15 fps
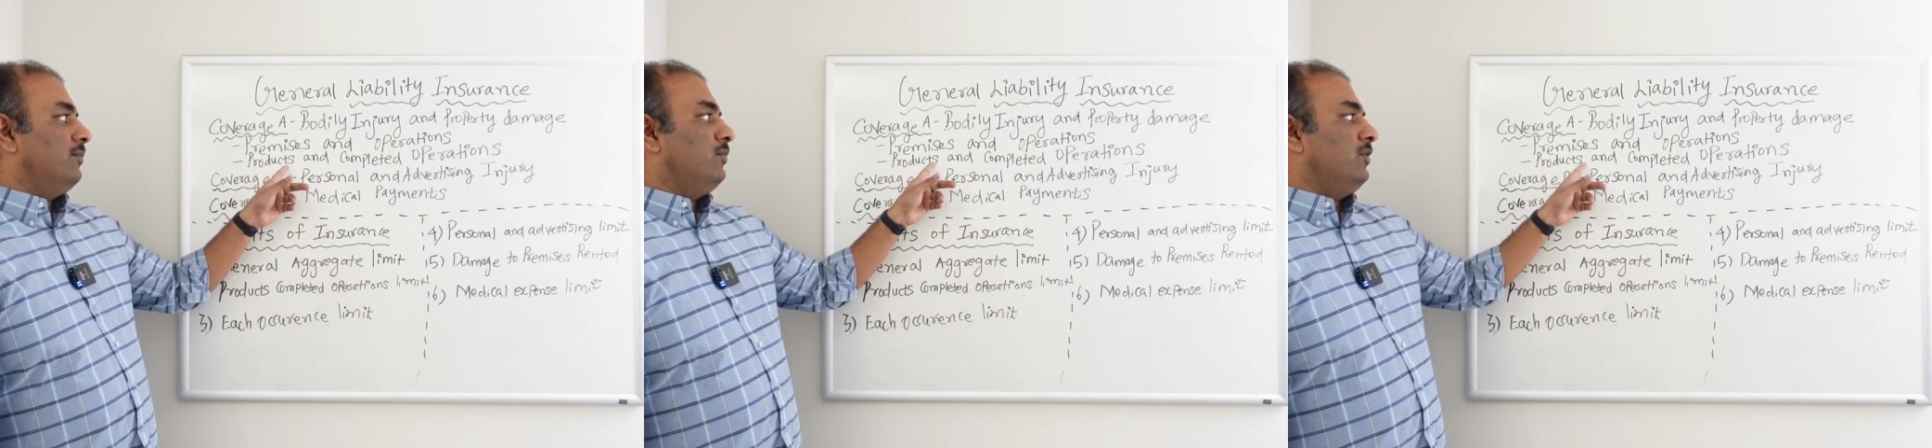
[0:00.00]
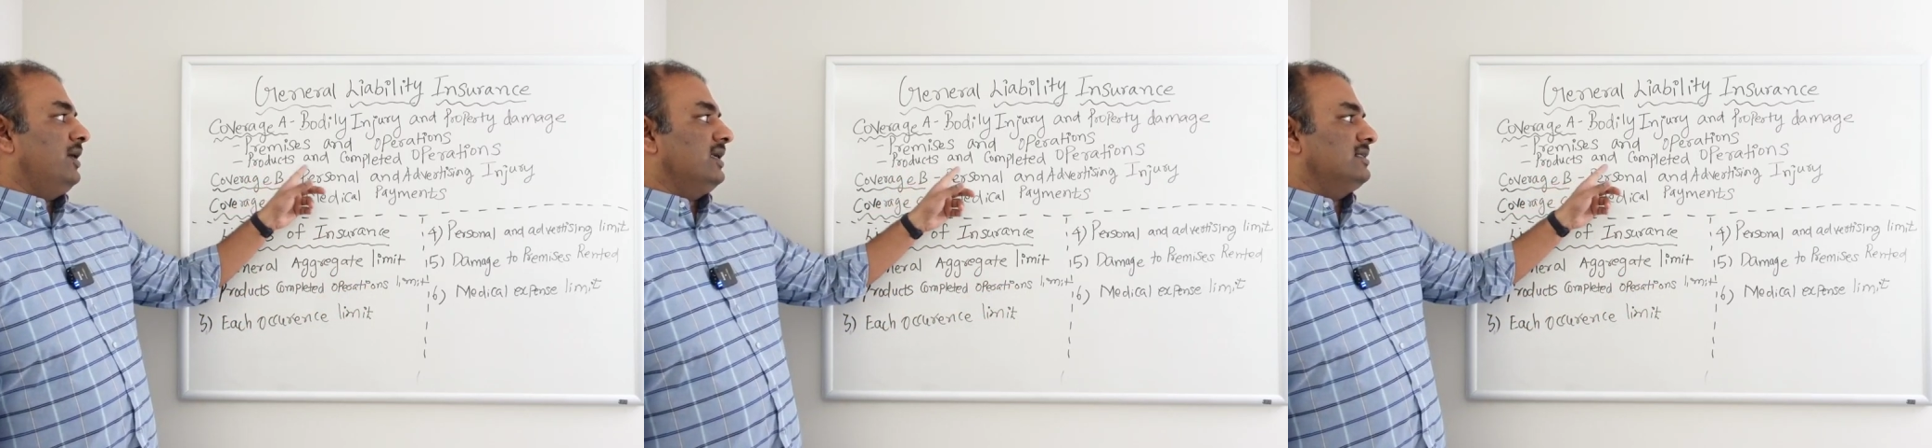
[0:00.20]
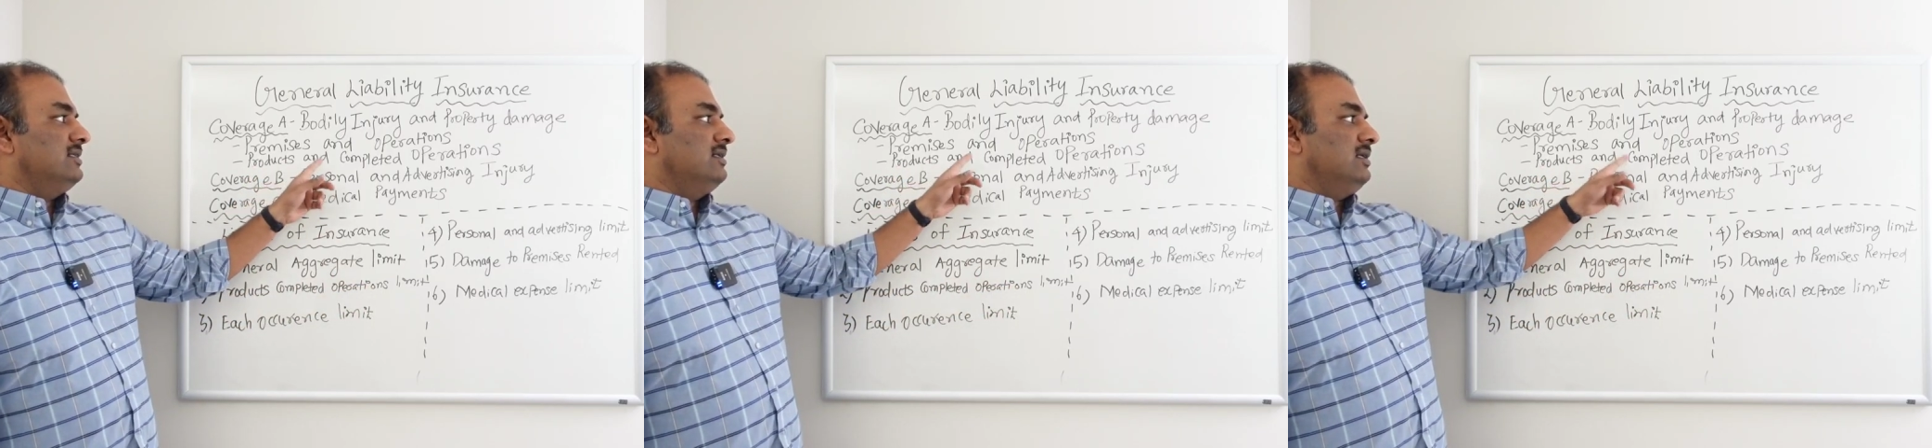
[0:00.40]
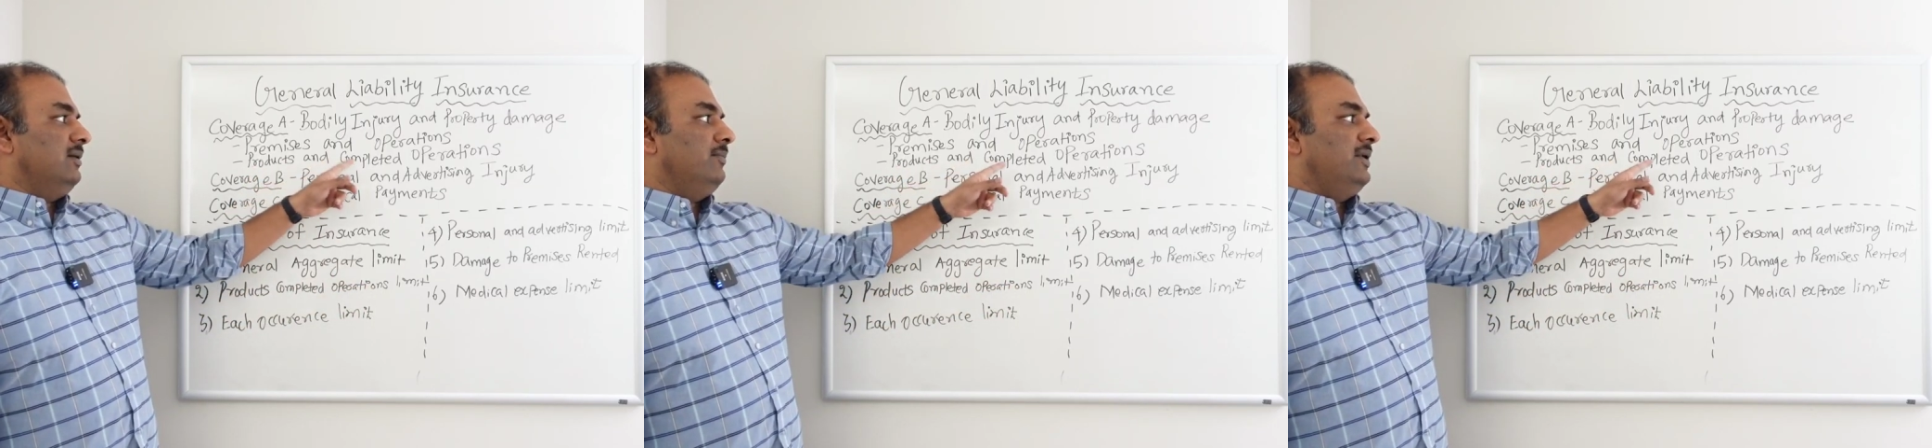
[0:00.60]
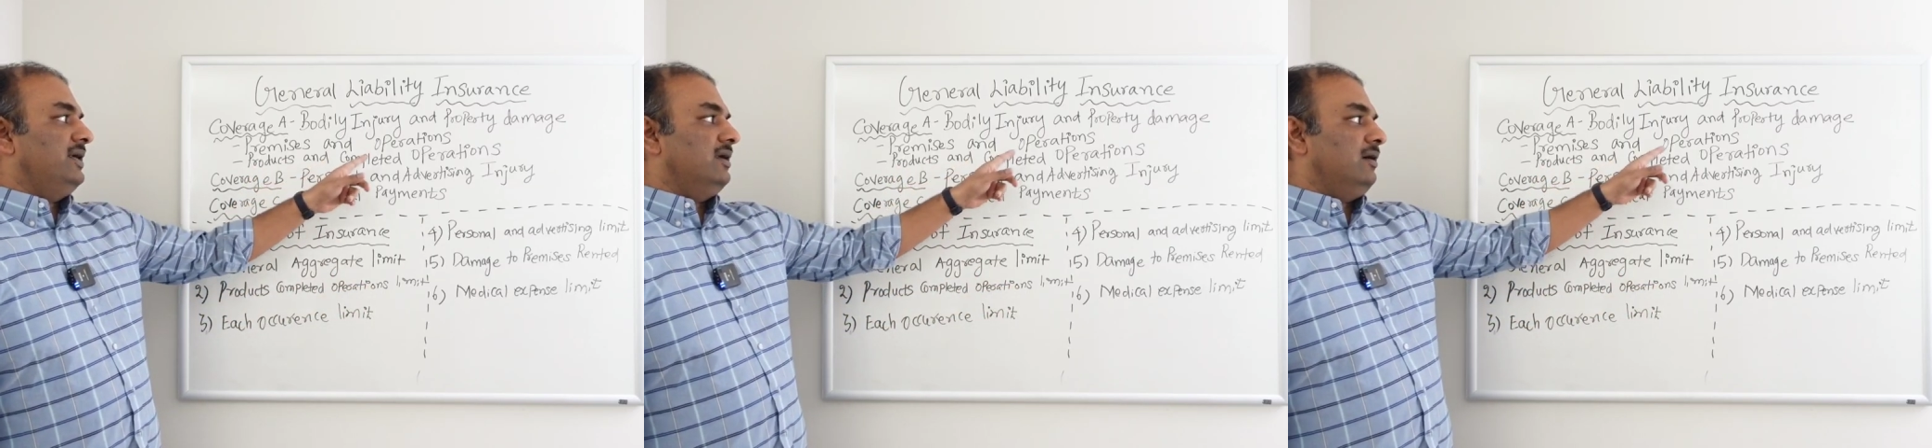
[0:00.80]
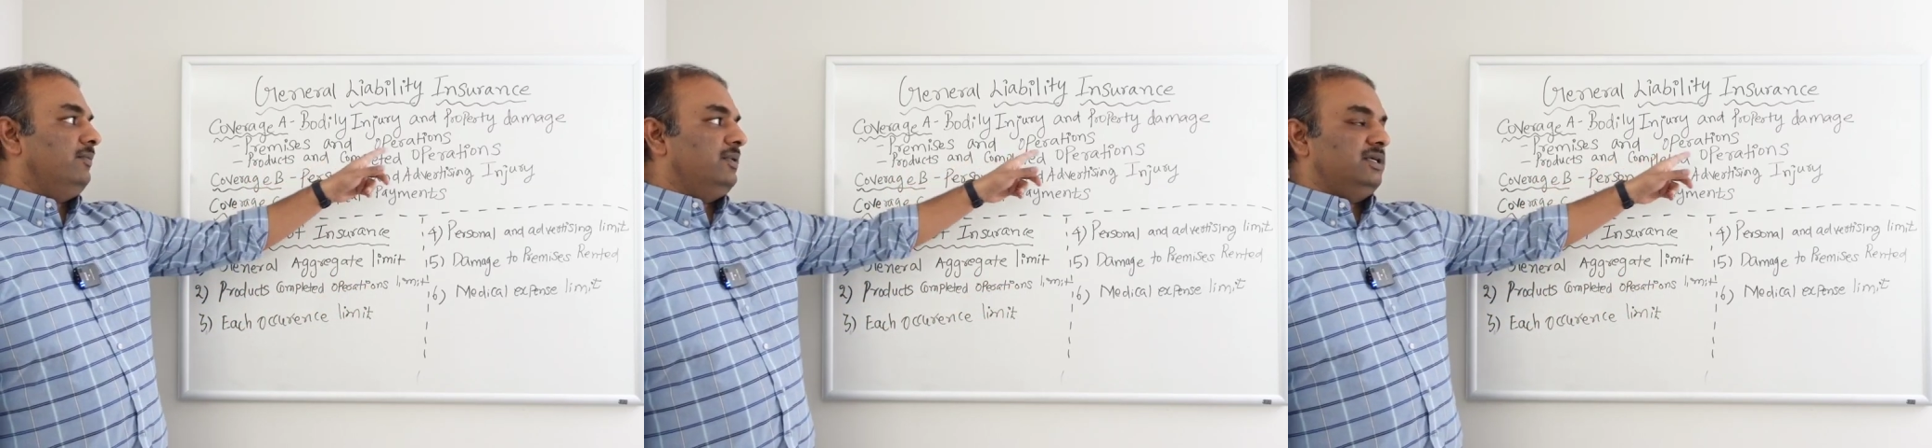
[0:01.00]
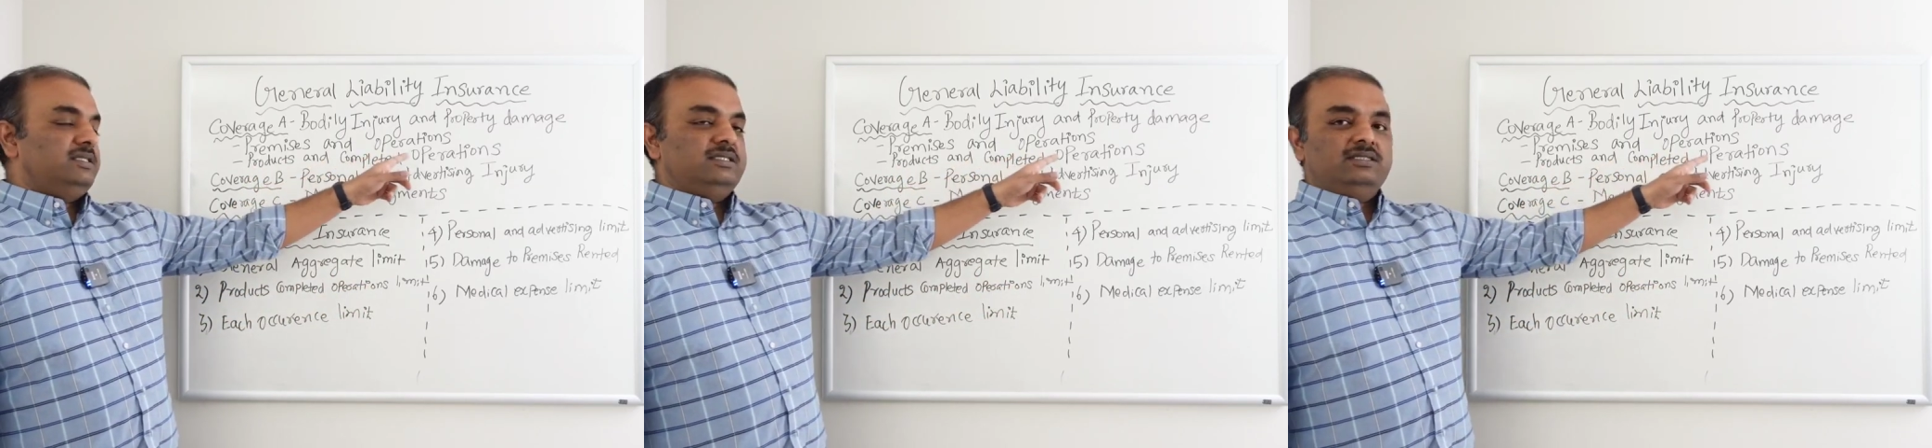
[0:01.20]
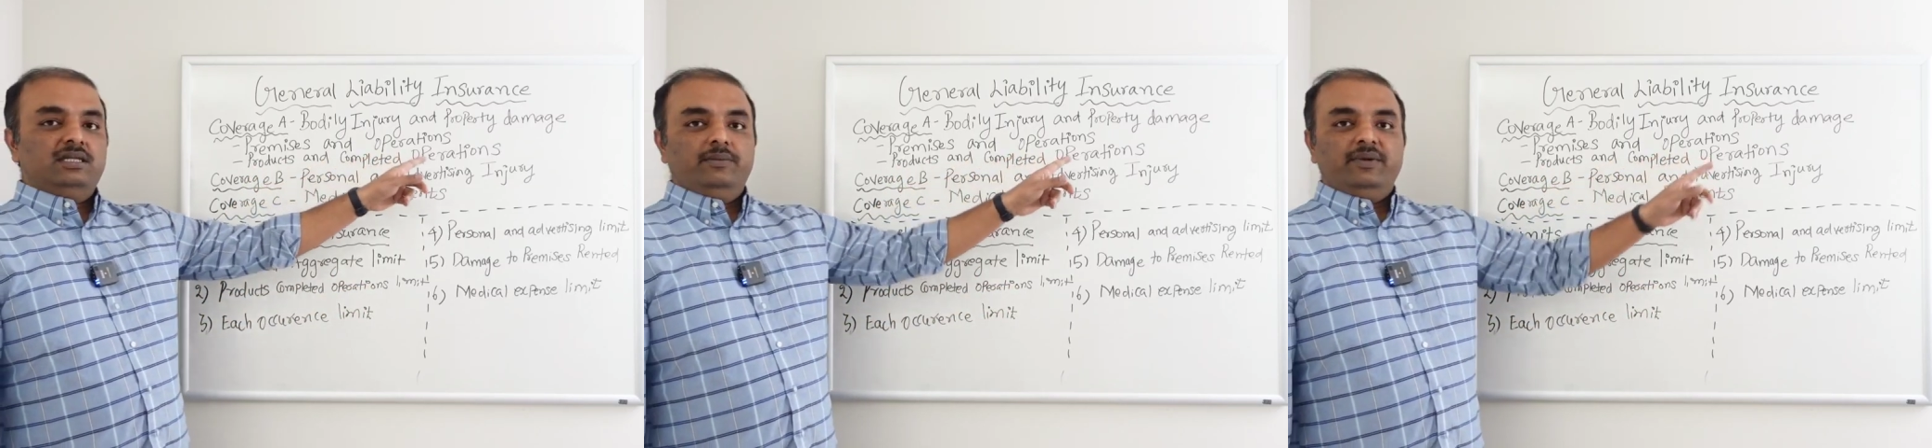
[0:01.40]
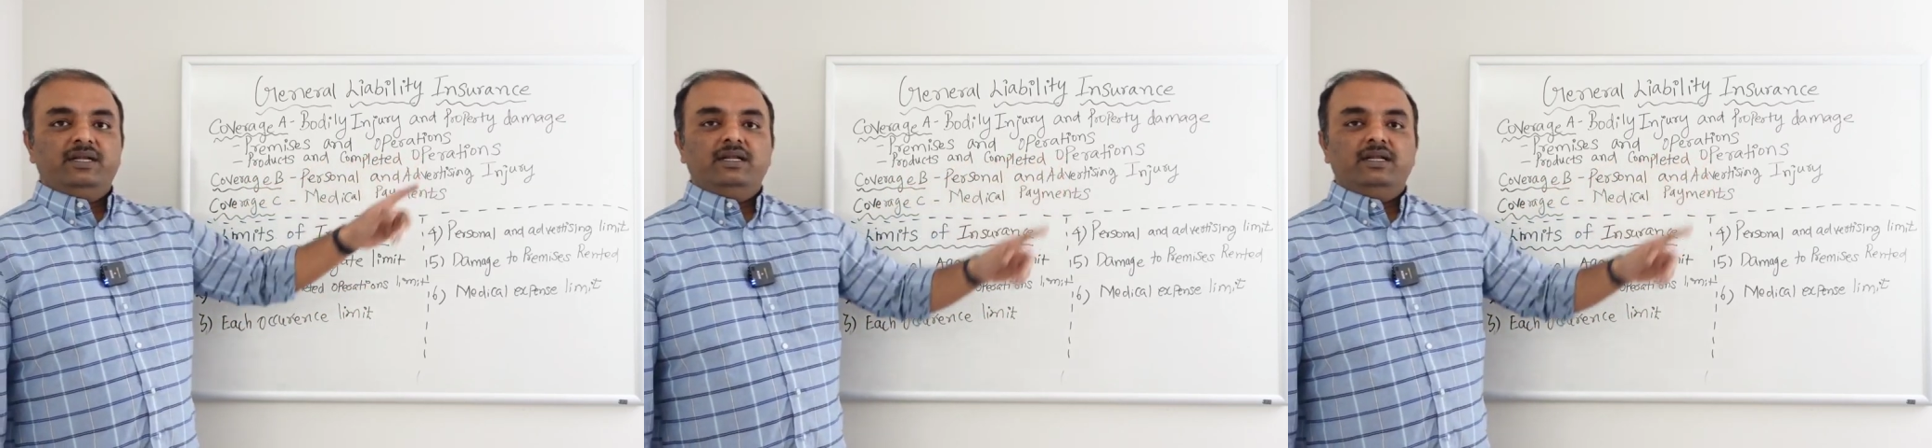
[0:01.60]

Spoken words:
products and completed operations limit.